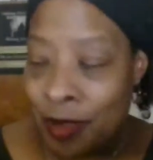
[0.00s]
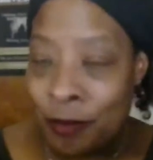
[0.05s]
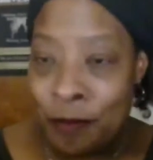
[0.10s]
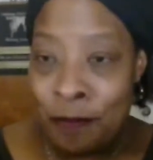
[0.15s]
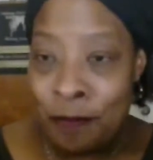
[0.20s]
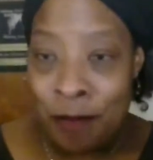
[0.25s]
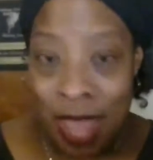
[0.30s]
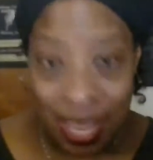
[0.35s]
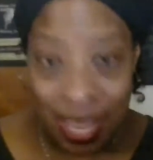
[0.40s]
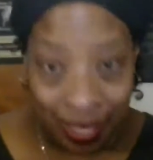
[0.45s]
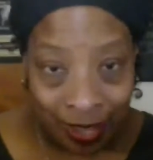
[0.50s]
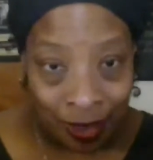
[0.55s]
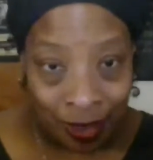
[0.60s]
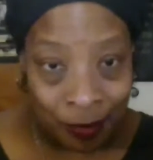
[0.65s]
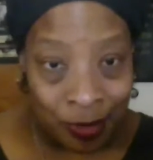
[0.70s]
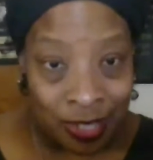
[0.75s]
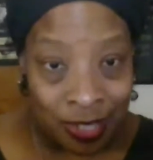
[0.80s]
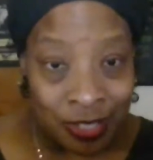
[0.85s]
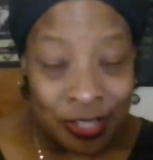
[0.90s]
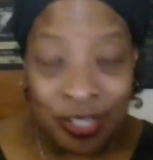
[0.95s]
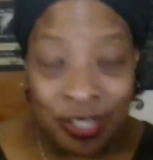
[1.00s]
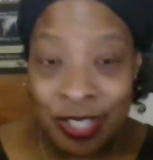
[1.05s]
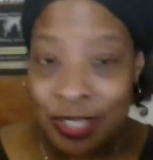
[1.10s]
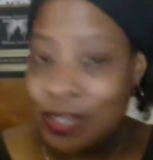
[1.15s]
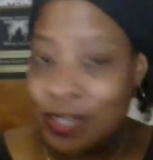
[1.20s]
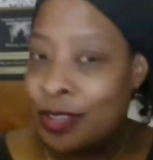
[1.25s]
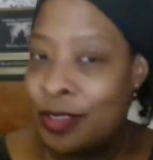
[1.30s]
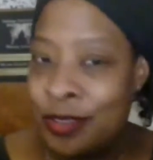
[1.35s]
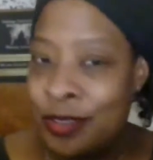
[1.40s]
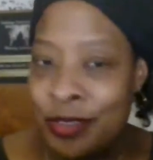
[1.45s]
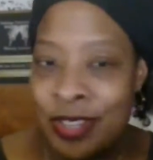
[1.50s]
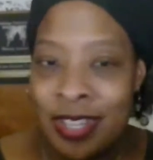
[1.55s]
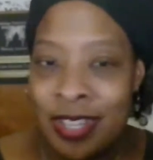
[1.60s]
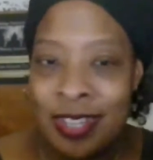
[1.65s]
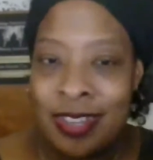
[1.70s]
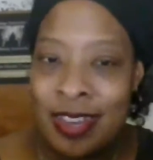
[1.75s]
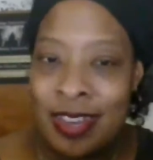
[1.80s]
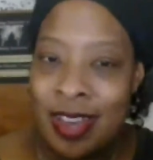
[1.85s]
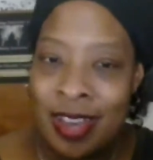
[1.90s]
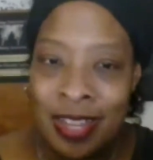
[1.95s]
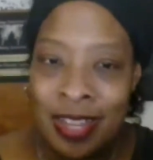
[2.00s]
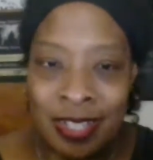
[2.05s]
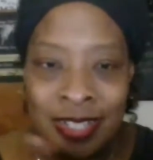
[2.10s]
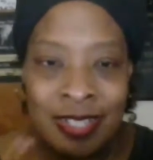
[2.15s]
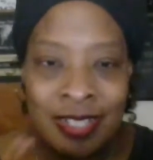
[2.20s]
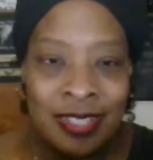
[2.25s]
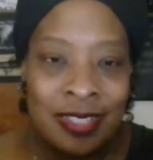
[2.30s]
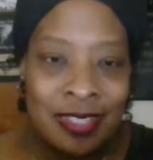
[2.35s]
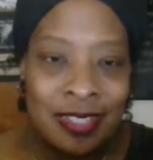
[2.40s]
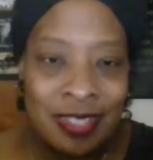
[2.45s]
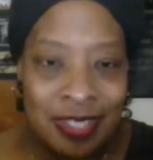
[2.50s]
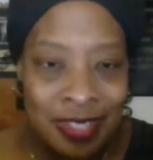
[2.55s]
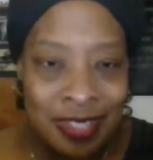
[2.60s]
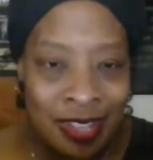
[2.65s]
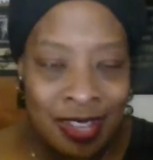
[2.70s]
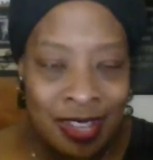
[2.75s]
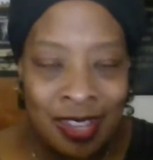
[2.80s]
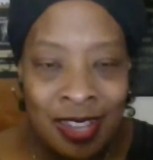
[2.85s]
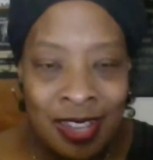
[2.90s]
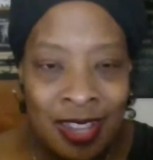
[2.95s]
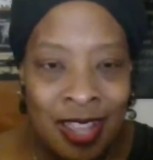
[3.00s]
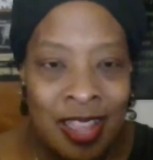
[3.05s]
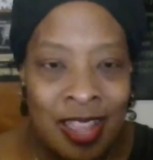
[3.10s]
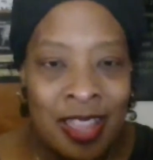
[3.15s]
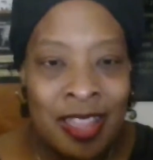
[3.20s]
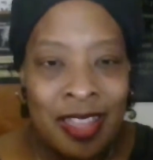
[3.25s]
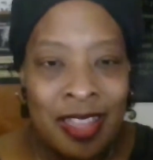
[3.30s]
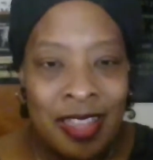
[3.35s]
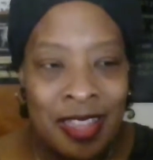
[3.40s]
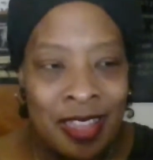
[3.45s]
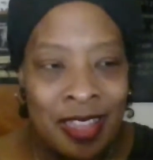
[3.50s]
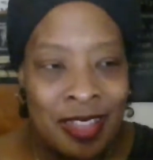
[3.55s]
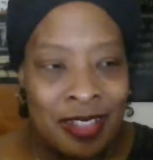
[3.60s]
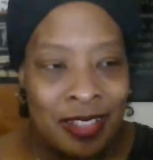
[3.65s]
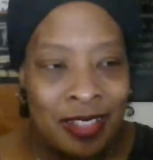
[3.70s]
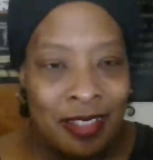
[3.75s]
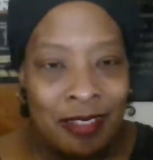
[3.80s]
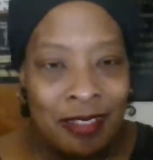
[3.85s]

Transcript: making one just so you could kind of see it